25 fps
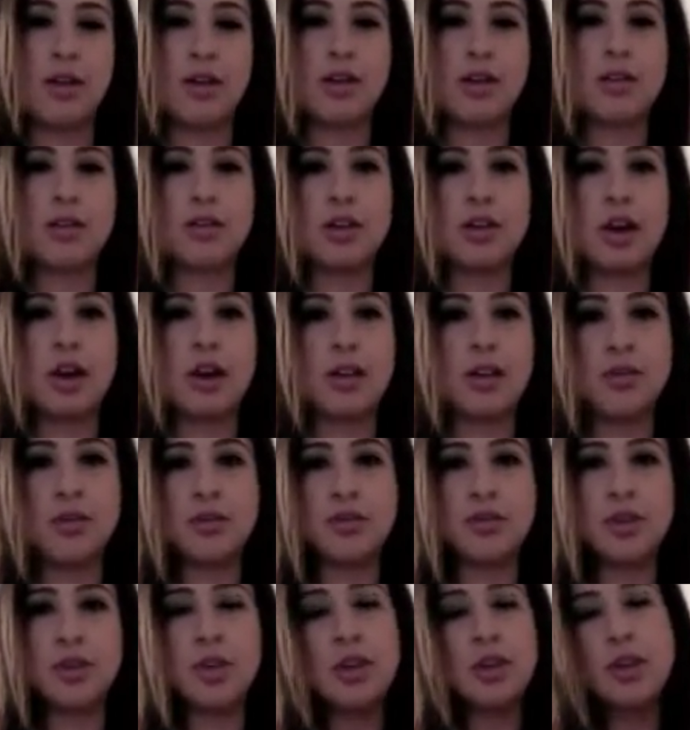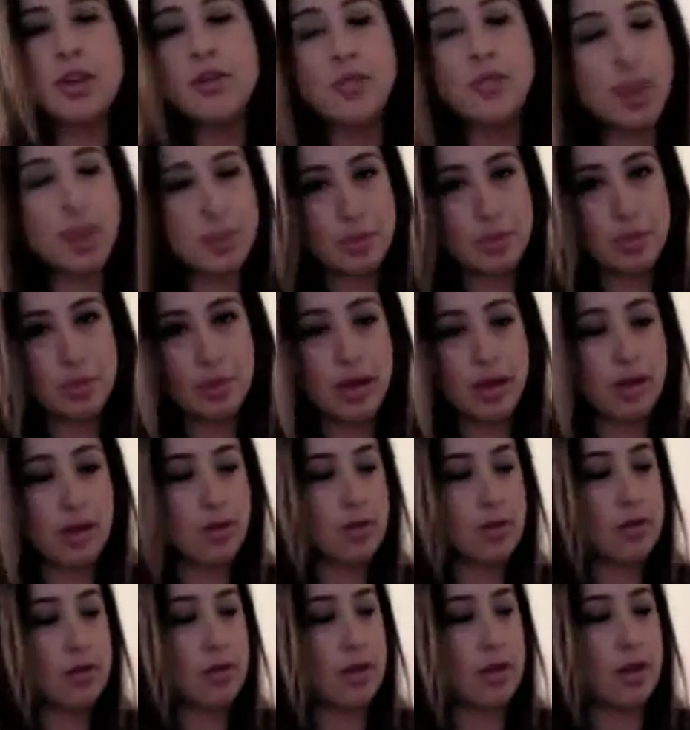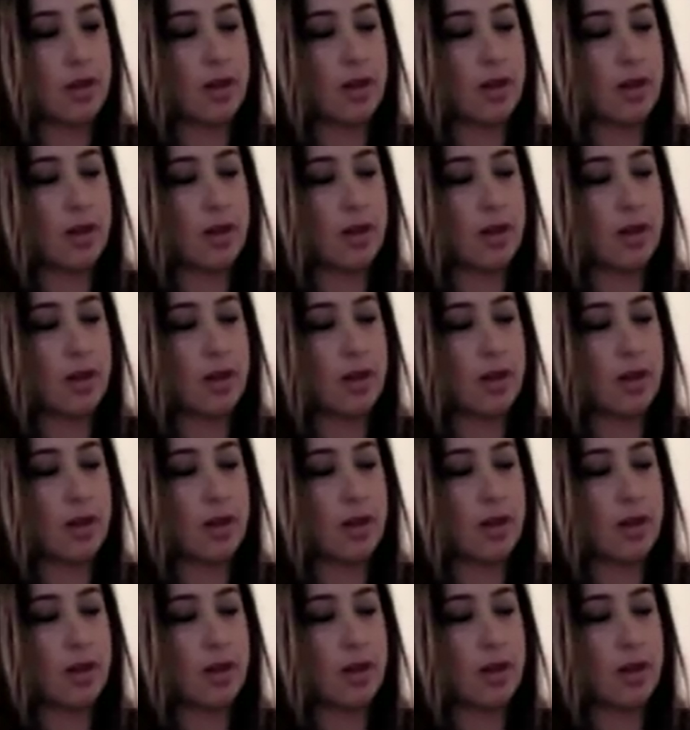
It just kind of flaps around,